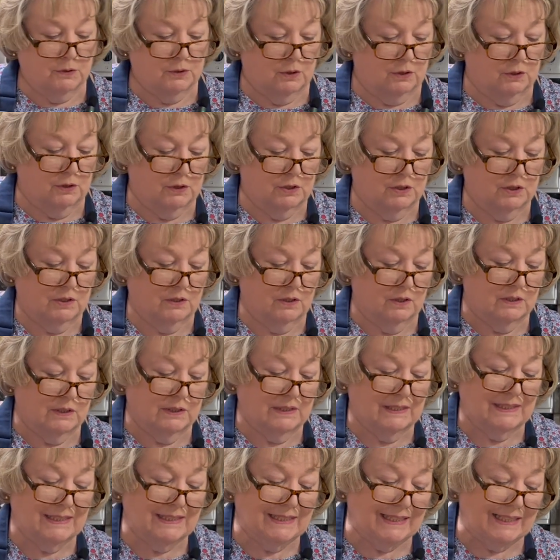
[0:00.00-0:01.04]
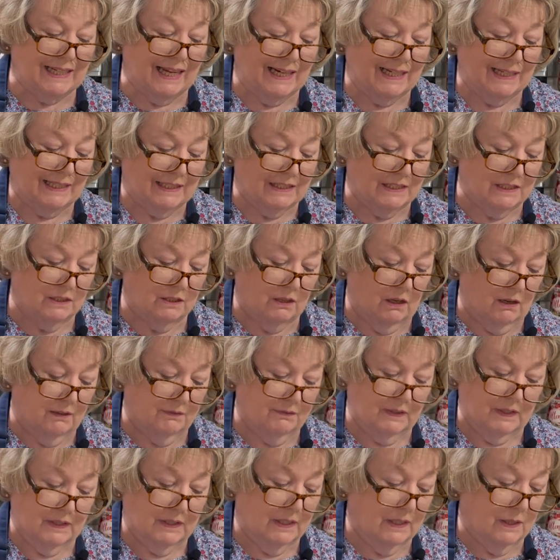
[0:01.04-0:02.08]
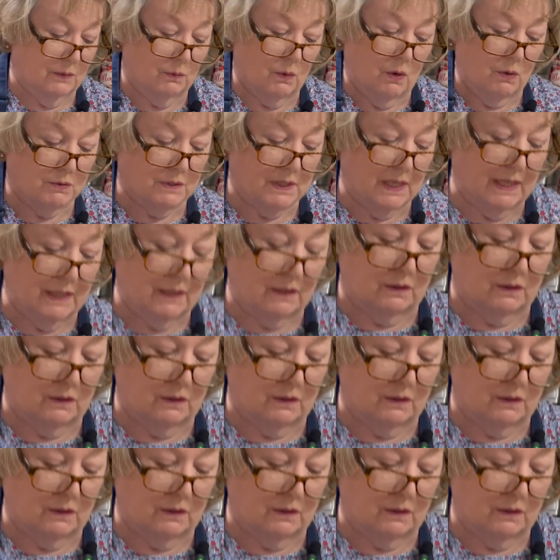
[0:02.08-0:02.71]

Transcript: are slightly softened, and it won't take